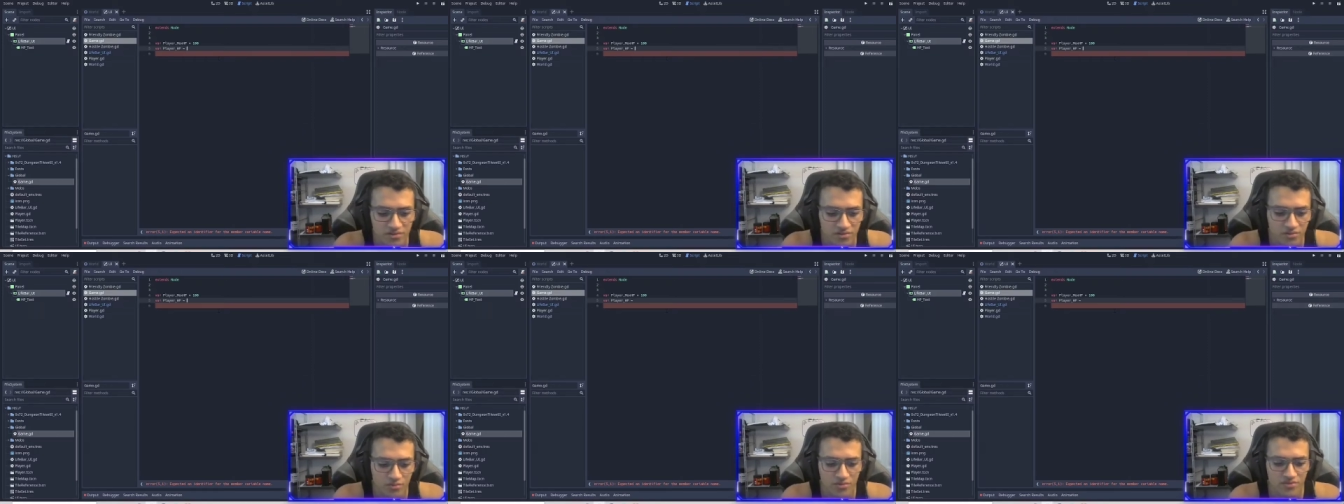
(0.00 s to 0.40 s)

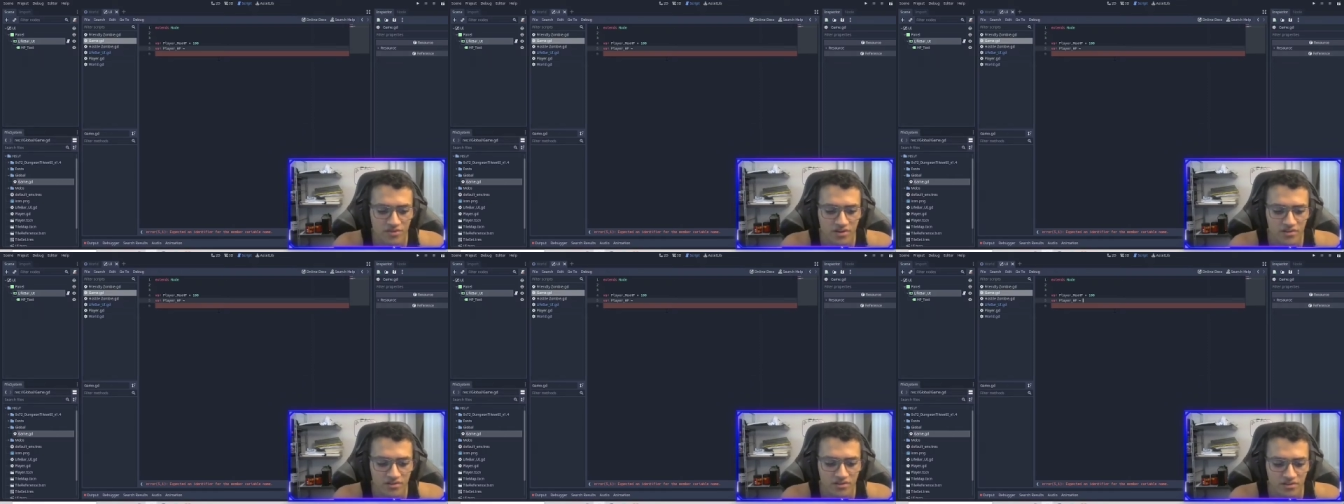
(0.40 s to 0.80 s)
So we'll
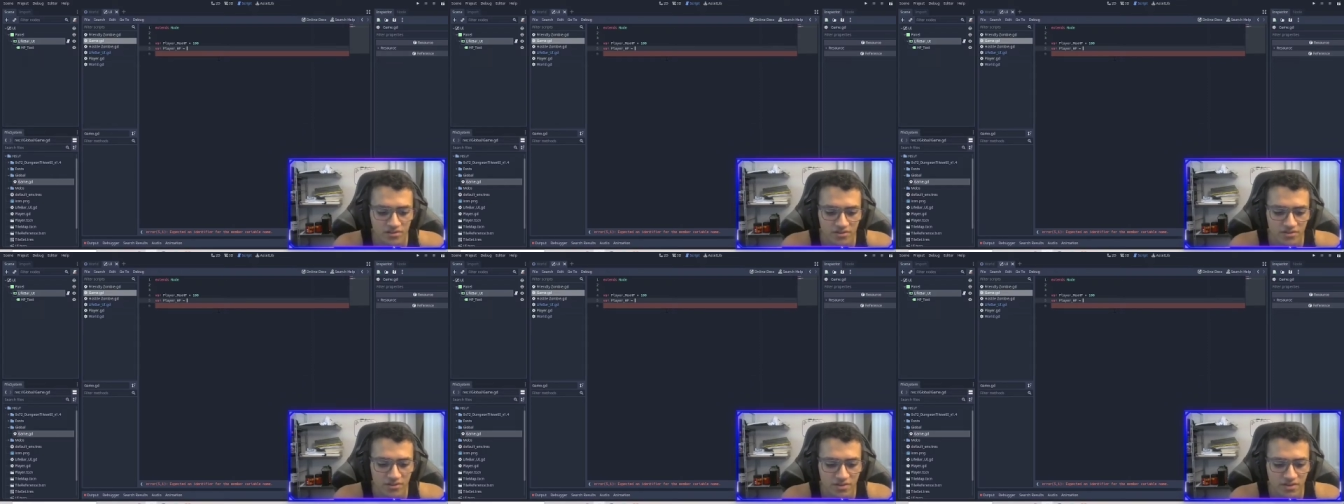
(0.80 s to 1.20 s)
set it
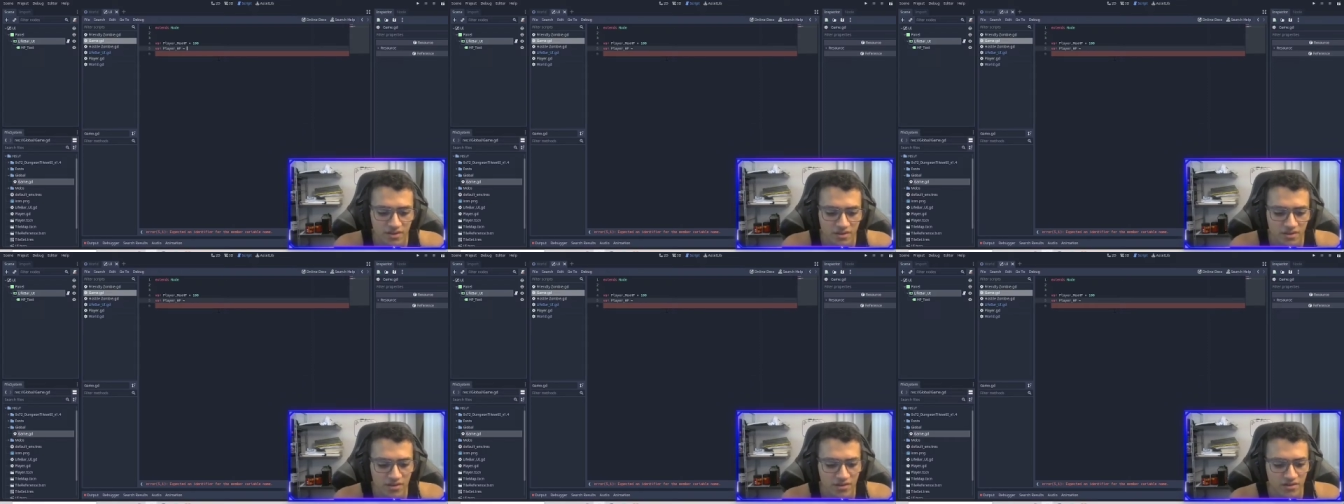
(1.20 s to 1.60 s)
to
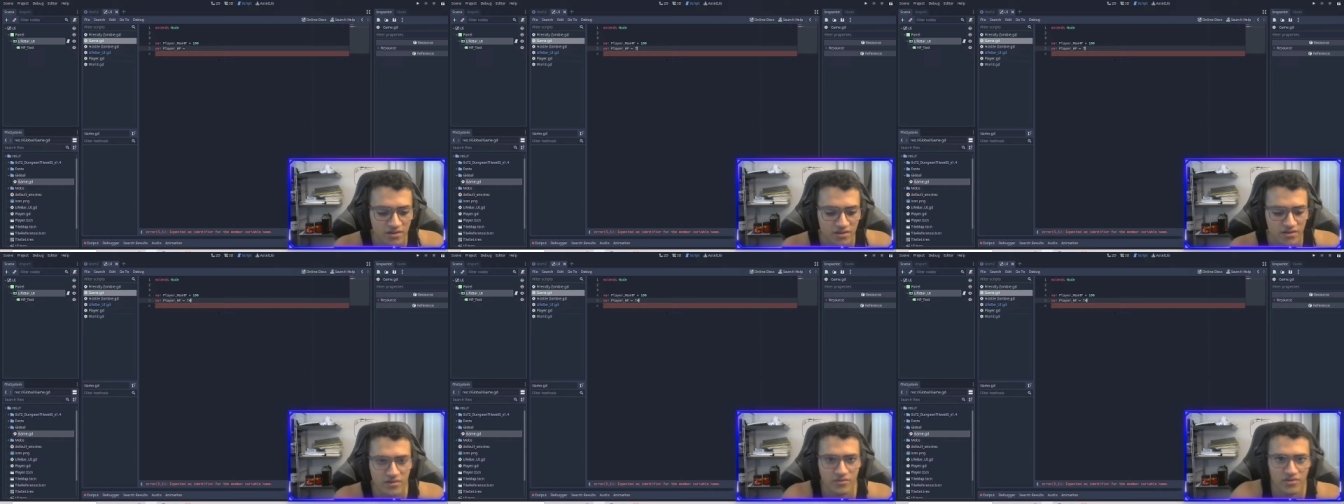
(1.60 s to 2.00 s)

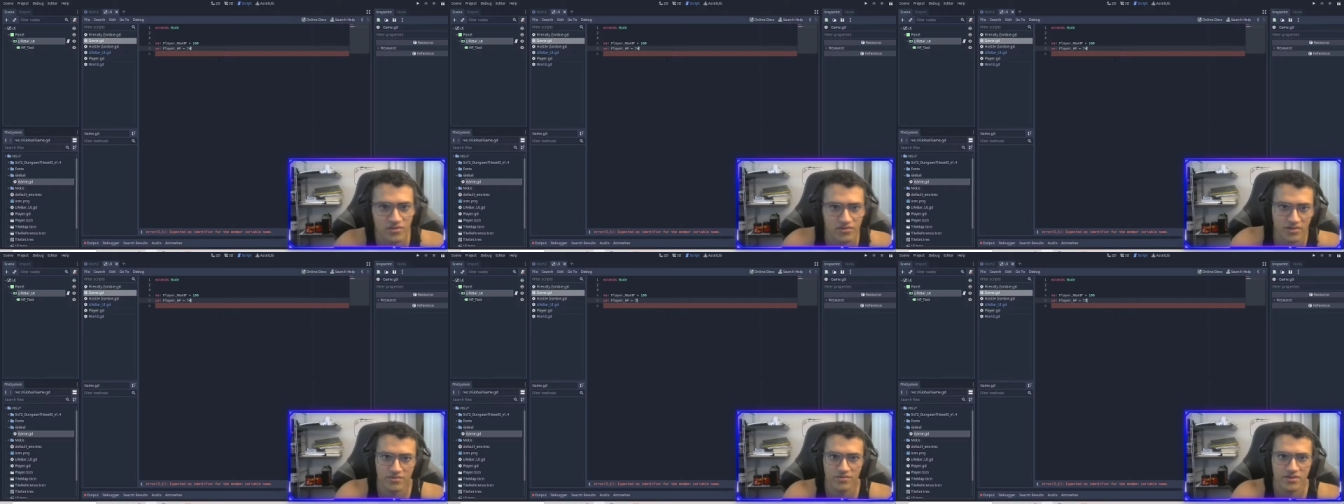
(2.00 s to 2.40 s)

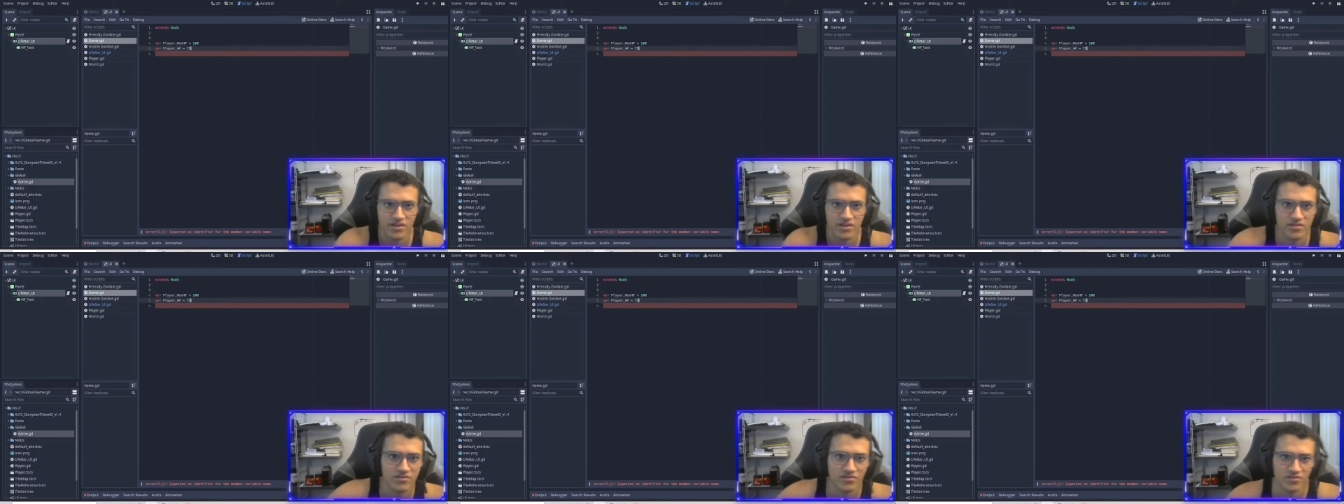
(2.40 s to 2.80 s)
75 for
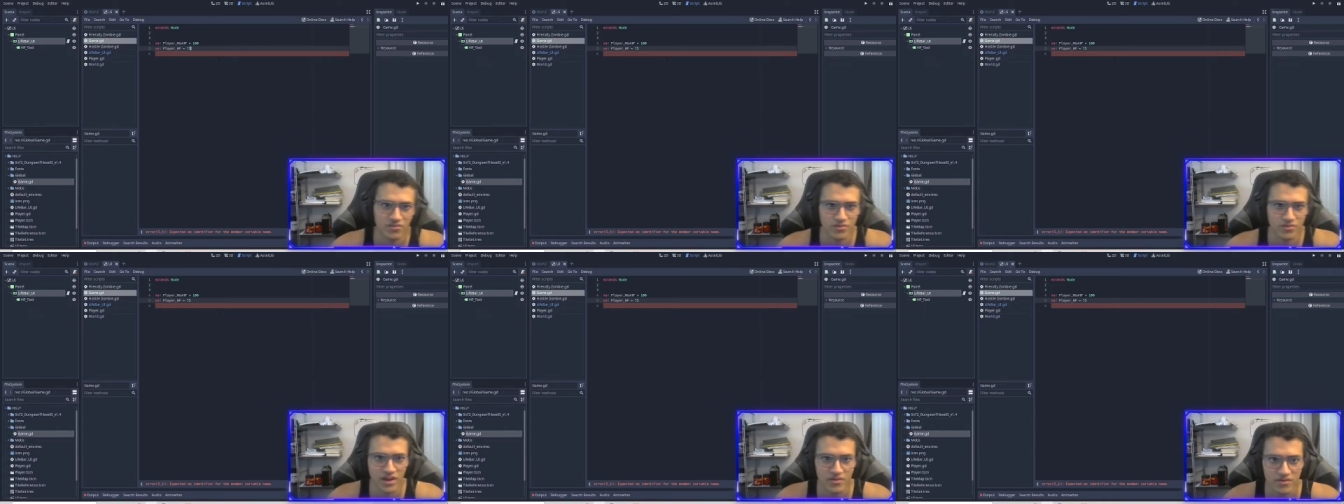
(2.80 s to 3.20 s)
now, just
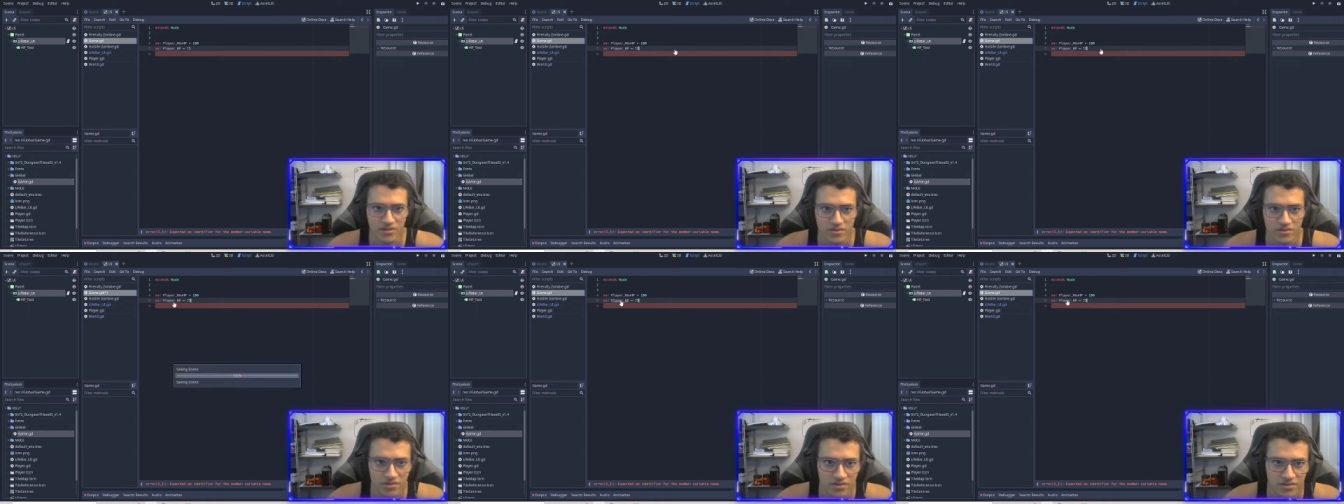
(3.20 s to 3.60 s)
so we have a
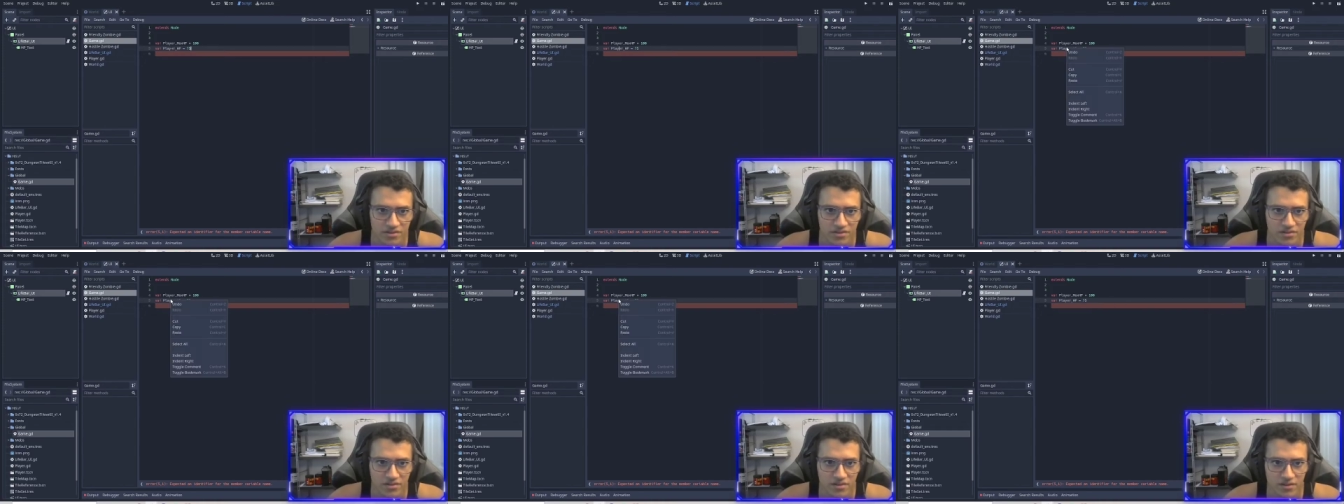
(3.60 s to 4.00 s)

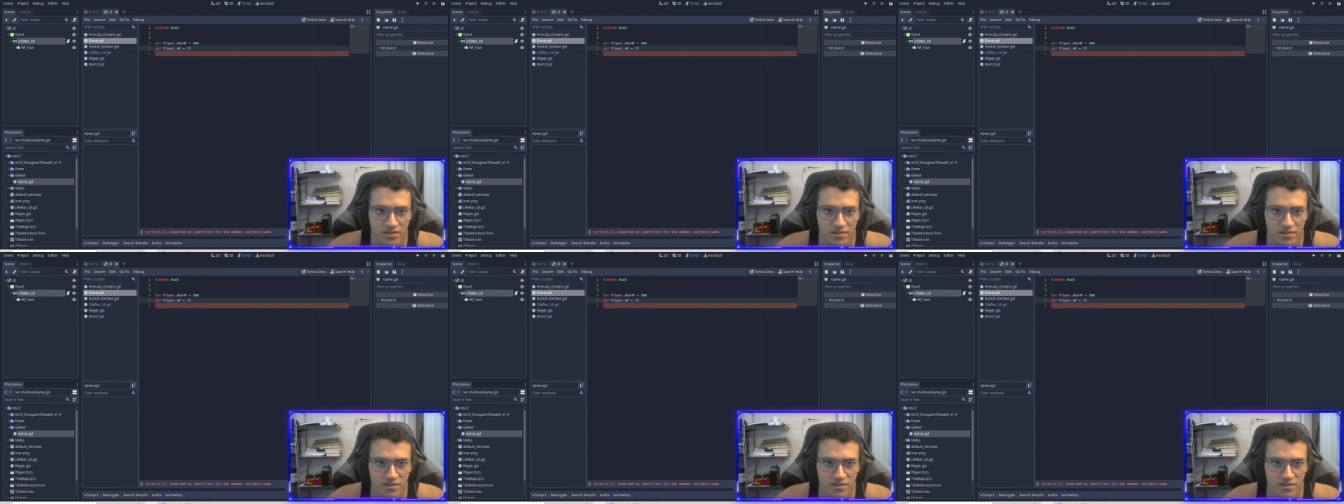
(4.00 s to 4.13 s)
difference.